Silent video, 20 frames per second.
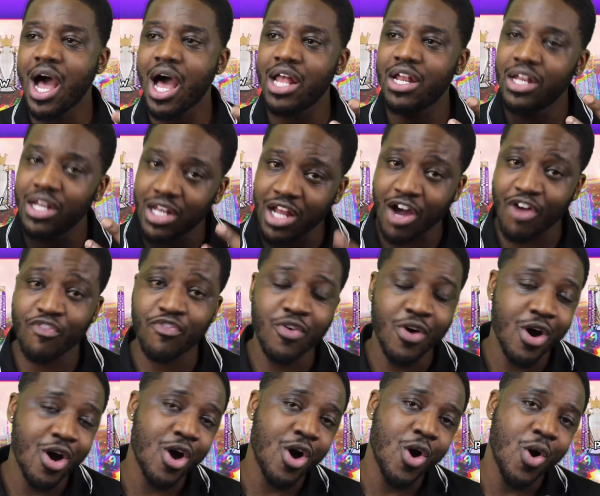I love
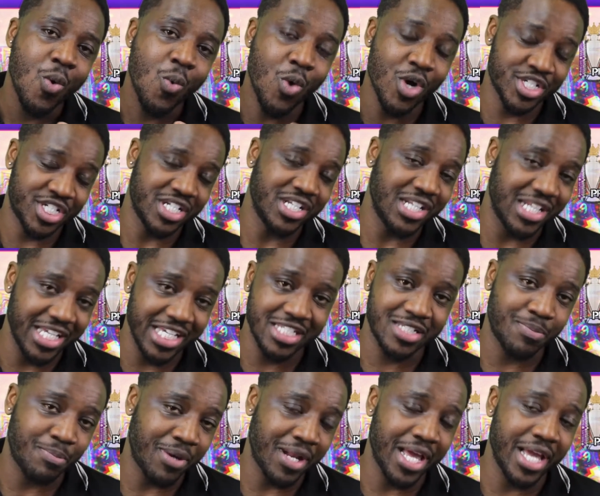watching
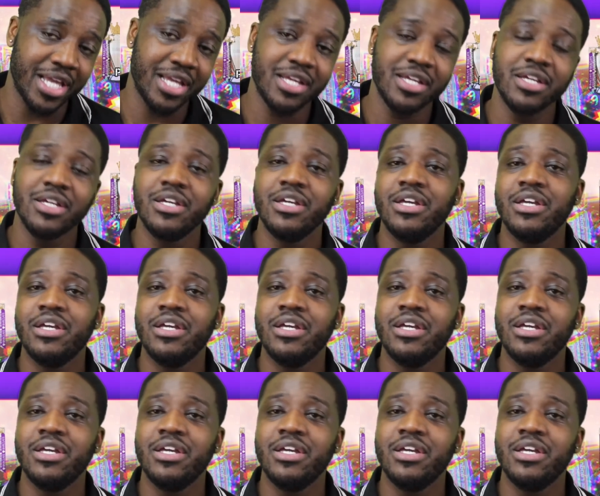Leeds play.